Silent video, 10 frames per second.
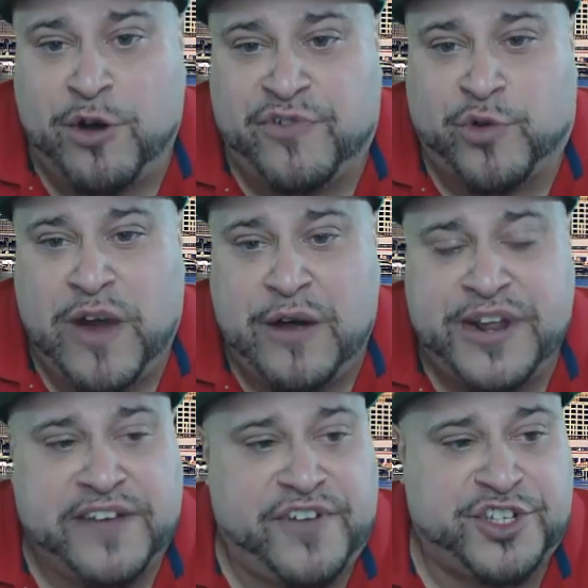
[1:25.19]

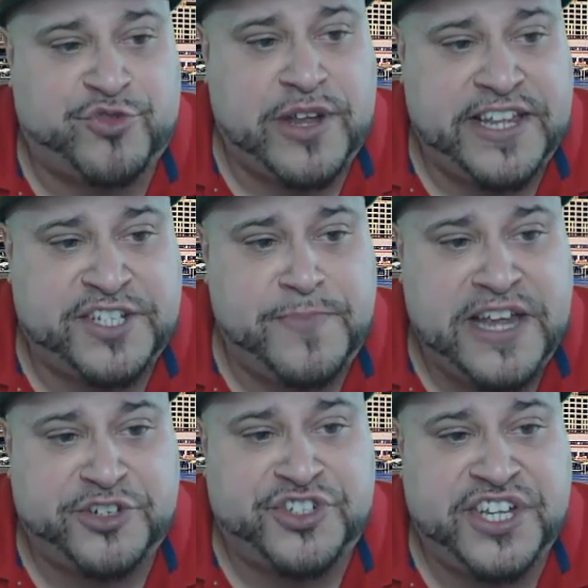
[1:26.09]
overcrowding of Australia's
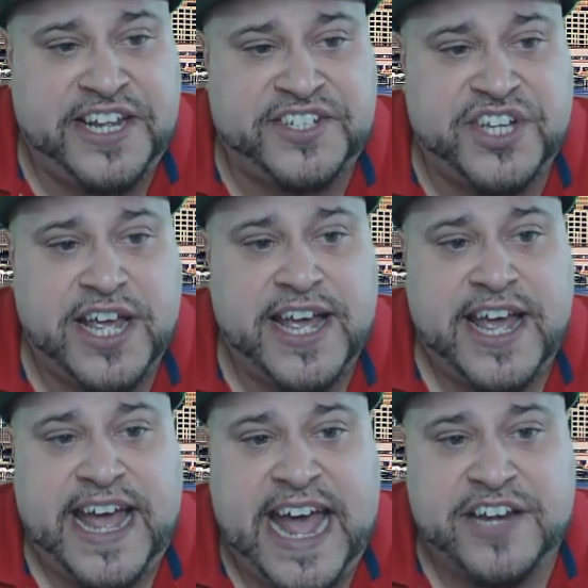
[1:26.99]
major cities
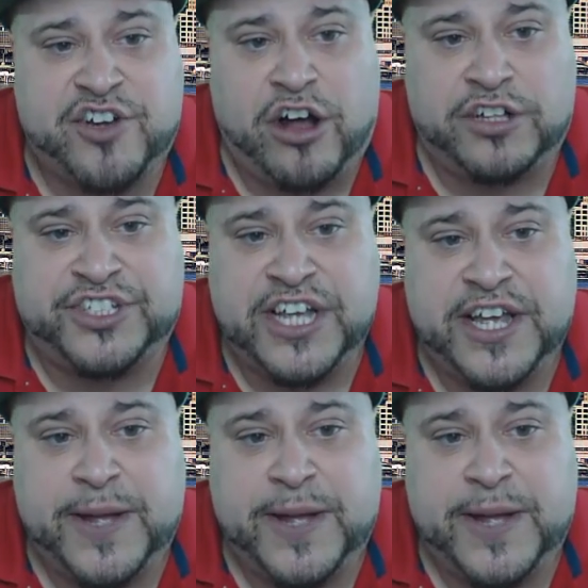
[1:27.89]
and called